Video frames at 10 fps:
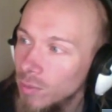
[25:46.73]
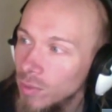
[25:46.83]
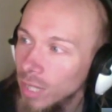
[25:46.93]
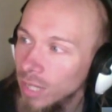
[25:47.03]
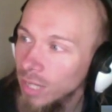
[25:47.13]

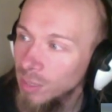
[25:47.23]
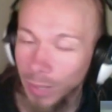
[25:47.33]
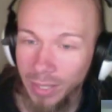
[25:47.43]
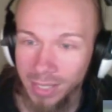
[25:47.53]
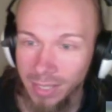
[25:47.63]
I did buy
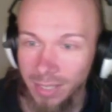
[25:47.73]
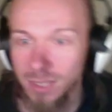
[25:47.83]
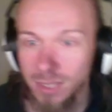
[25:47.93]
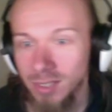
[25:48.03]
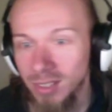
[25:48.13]
6
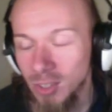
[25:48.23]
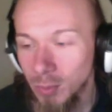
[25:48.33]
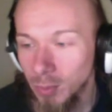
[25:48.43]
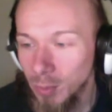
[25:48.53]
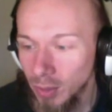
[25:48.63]
and the jump,
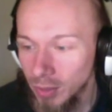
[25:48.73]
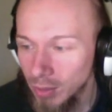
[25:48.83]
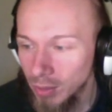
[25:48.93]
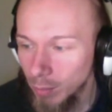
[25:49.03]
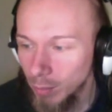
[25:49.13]
but
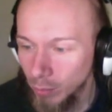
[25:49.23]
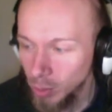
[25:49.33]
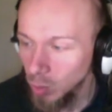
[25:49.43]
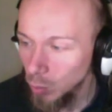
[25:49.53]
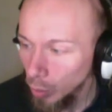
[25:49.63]
because
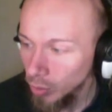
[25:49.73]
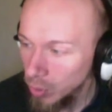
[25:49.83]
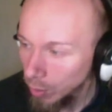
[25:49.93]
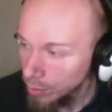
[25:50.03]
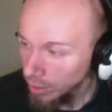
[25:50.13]
there's 1 or 2
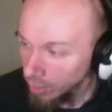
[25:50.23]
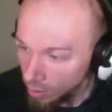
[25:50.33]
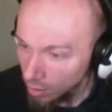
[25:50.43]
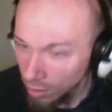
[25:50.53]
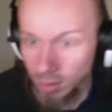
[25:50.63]
objects
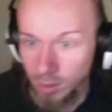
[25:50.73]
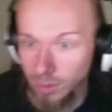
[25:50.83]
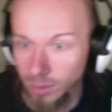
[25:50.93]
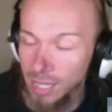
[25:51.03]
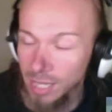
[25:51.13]

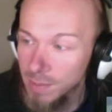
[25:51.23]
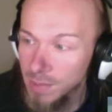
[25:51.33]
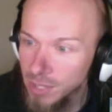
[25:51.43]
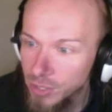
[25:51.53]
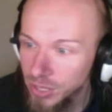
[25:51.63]
in the
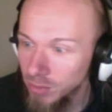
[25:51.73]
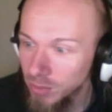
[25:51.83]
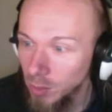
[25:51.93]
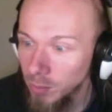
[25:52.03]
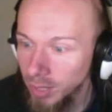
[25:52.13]
jitter realm
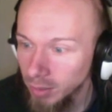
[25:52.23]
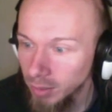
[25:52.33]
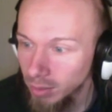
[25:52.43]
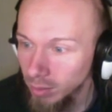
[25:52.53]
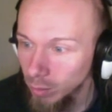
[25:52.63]
that
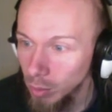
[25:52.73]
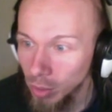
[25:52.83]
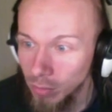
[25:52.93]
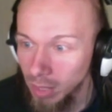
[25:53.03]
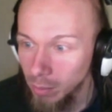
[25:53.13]
were not
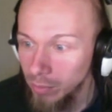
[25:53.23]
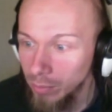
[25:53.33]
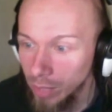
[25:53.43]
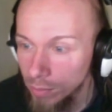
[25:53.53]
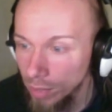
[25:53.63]
available in 5
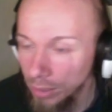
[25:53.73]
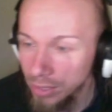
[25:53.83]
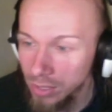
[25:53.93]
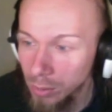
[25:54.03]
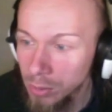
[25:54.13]
that I wanted to
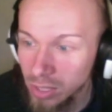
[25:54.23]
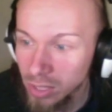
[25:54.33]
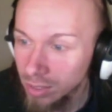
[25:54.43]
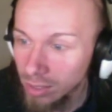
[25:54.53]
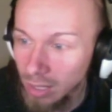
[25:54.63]
use,
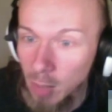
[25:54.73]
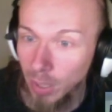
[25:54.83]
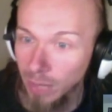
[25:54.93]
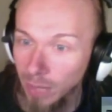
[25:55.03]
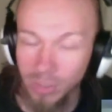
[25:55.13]

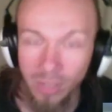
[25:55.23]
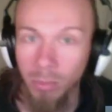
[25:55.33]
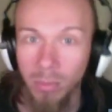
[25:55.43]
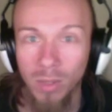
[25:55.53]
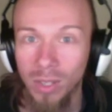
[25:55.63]

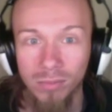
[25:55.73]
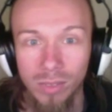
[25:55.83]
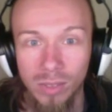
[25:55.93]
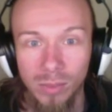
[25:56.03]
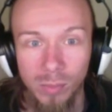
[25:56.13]

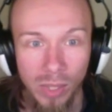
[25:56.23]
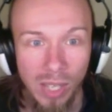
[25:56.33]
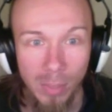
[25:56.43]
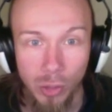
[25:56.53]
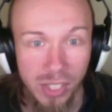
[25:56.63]
but that
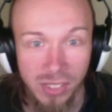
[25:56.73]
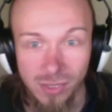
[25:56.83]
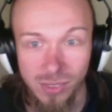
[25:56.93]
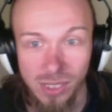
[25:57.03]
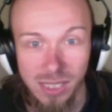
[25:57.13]
project didn't
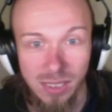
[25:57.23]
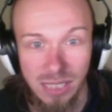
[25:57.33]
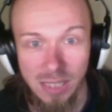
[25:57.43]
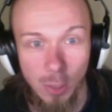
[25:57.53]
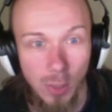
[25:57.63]
really
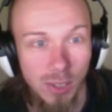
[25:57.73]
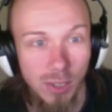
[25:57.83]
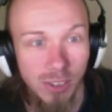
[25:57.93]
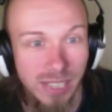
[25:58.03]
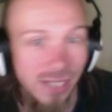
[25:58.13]
go anywhere in
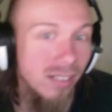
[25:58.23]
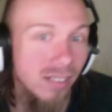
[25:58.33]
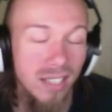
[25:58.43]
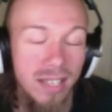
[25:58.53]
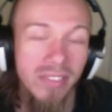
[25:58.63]
the end,
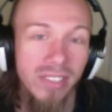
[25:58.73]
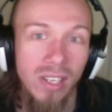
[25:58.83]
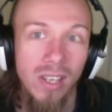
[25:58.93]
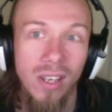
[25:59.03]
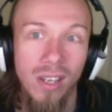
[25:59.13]
and
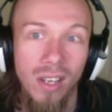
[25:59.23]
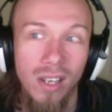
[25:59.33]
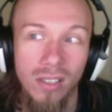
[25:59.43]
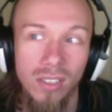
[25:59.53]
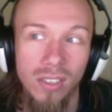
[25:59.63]

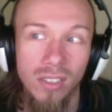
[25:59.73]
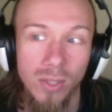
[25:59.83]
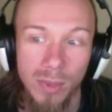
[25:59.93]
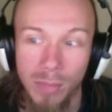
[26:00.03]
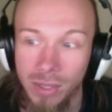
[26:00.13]
so
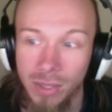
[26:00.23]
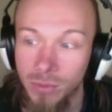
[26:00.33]
I've been back